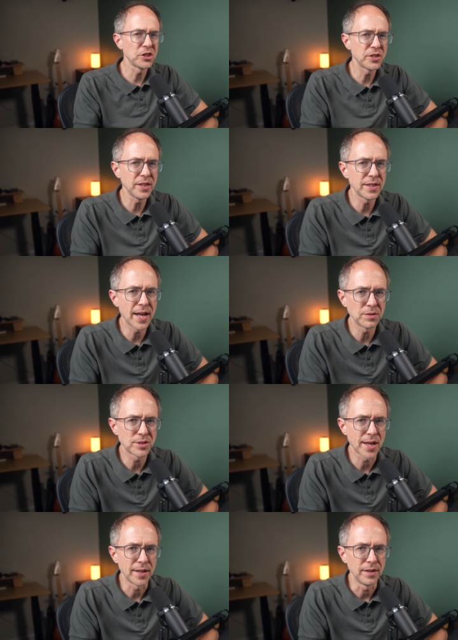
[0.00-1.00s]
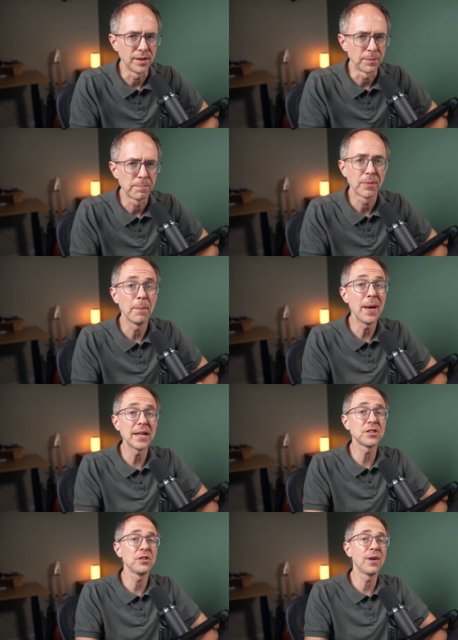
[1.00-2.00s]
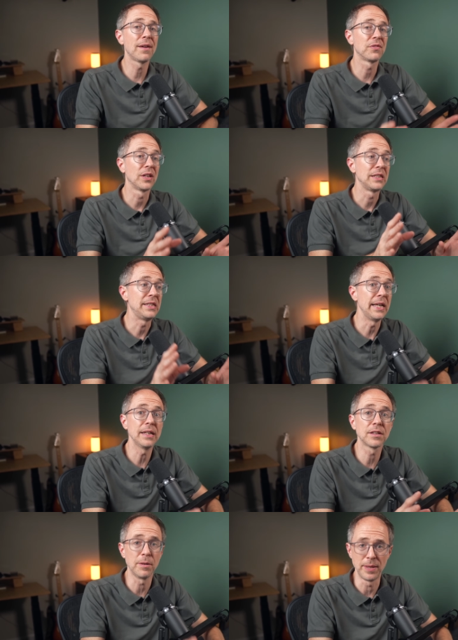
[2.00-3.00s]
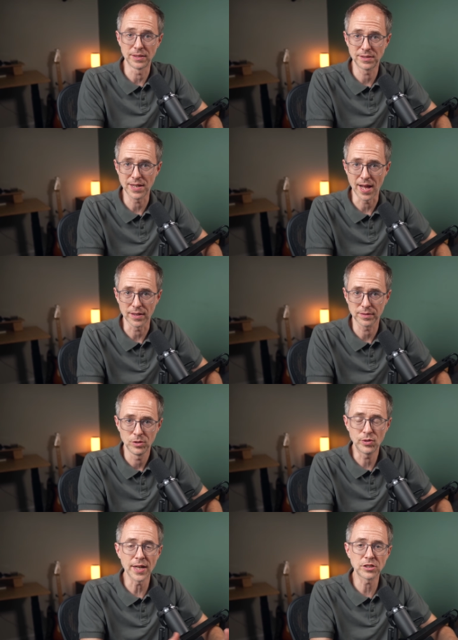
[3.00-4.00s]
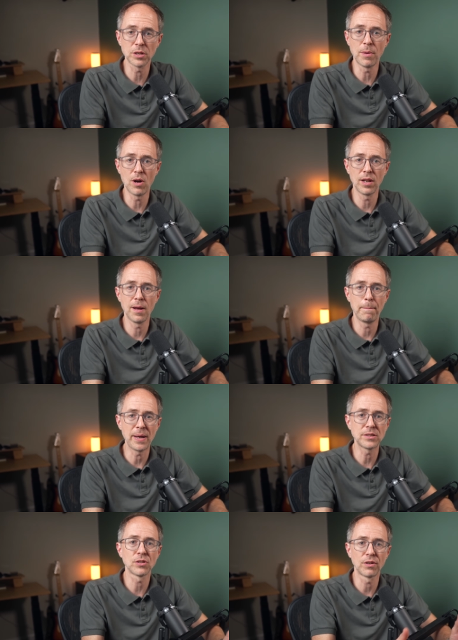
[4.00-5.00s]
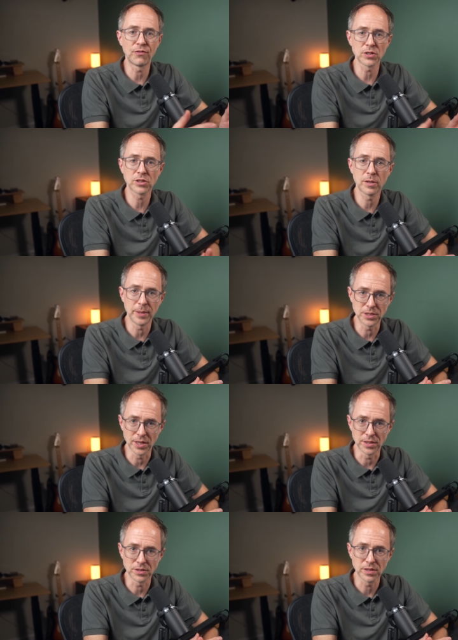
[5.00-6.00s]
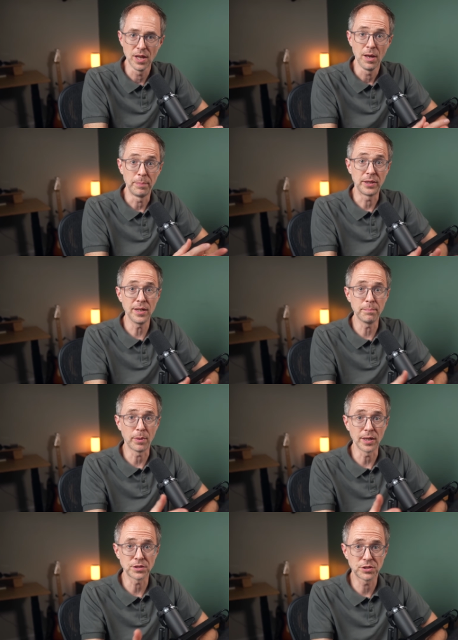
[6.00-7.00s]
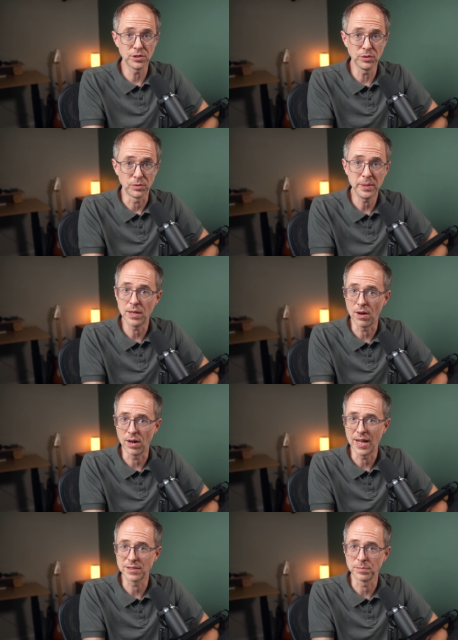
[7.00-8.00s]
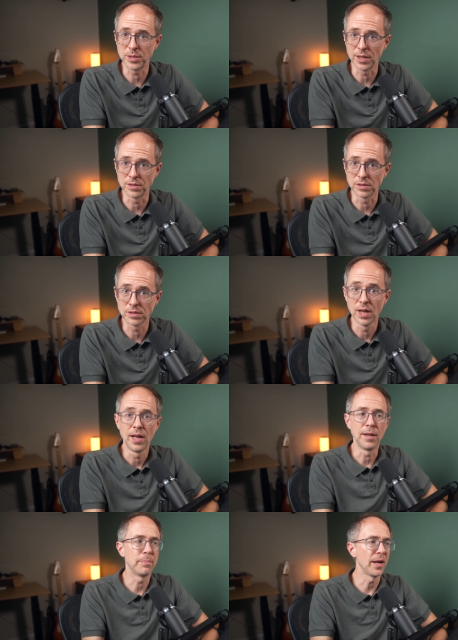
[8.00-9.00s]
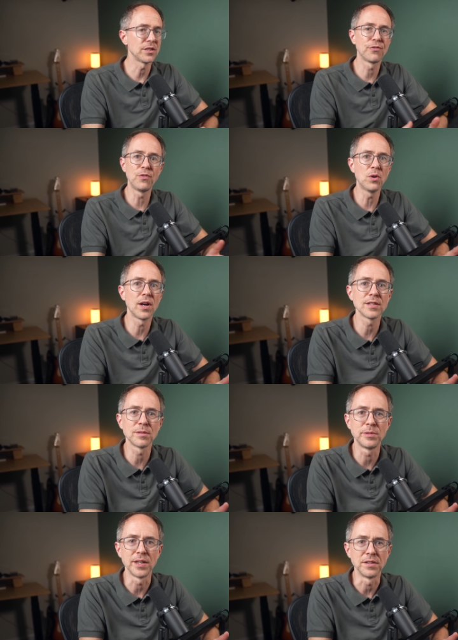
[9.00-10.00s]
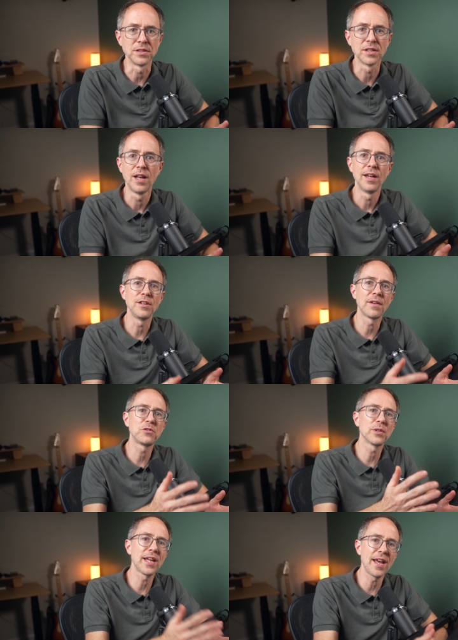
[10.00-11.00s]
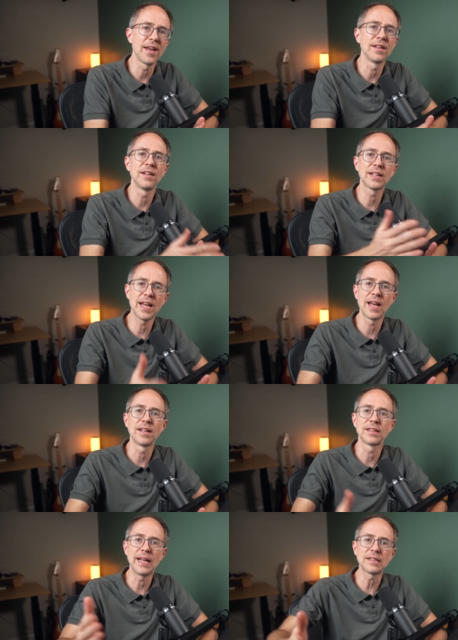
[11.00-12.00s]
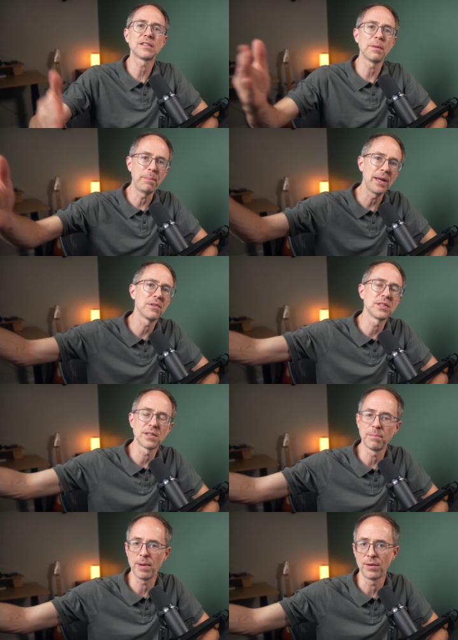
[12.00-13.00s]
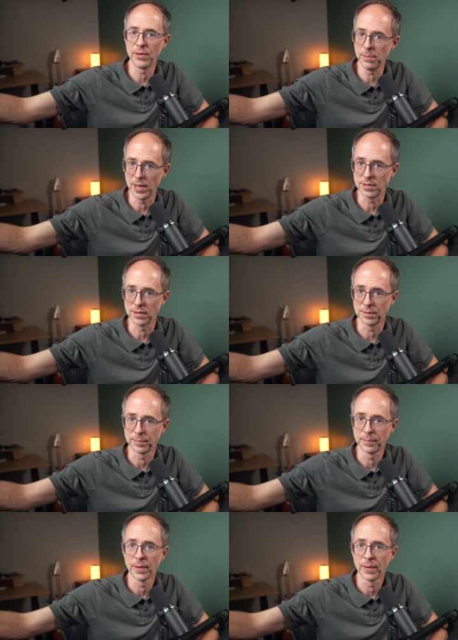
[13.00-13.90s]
you see the downside here. Imagine you have 10 commits stacked. You catch them all up based on the first commit changes, but then branch 2 PR has some changes, and branch 4 has some changes, and you have to again and again catch the parents up by rebasing.